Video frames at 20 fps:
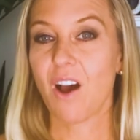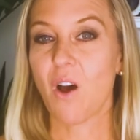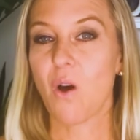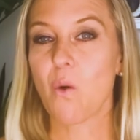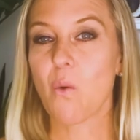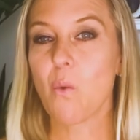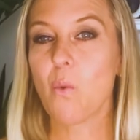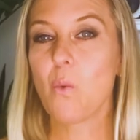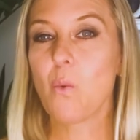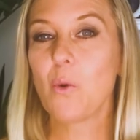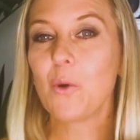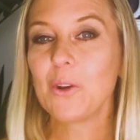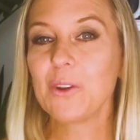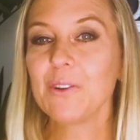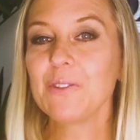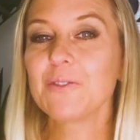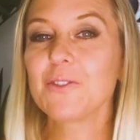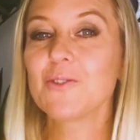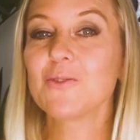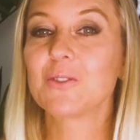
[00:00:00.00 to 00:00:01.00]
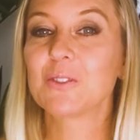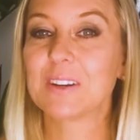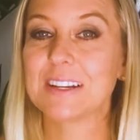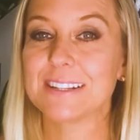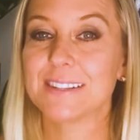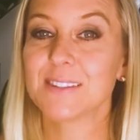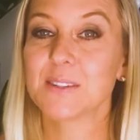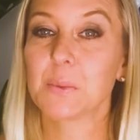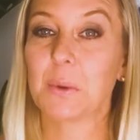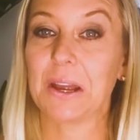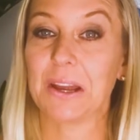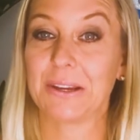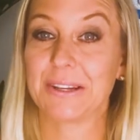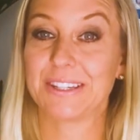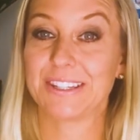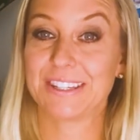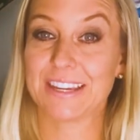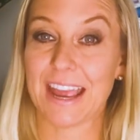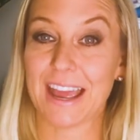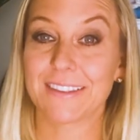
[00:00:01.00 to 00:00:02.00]
one of the reasons why I
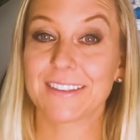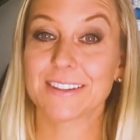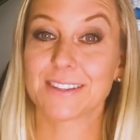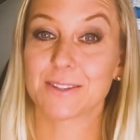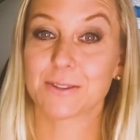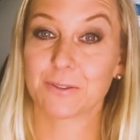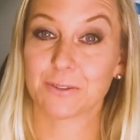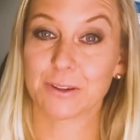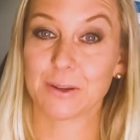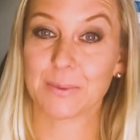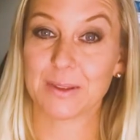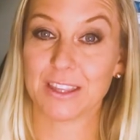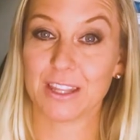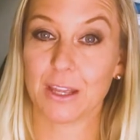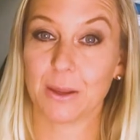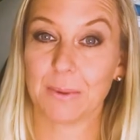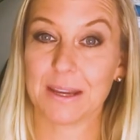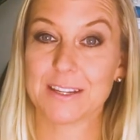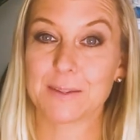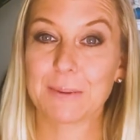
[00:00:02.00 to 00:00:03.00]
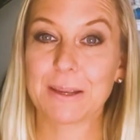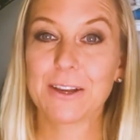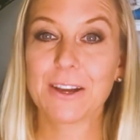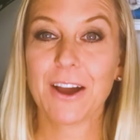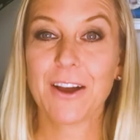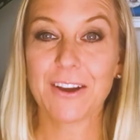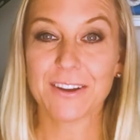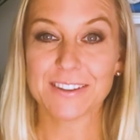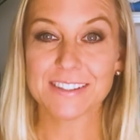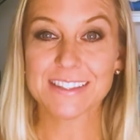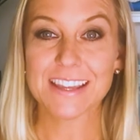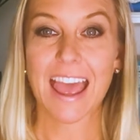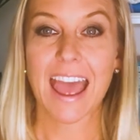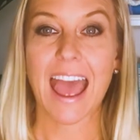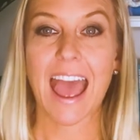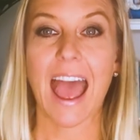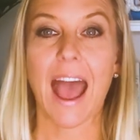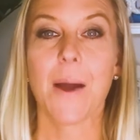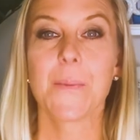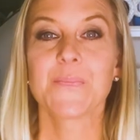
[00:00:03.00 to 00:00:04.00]
share this story with you is because
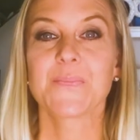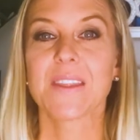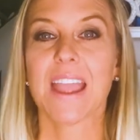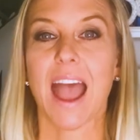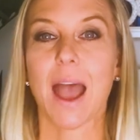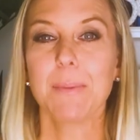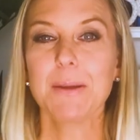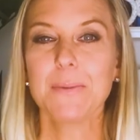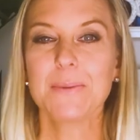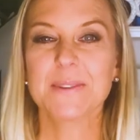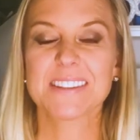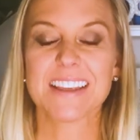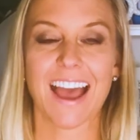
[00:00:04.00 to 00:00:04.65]
Abby was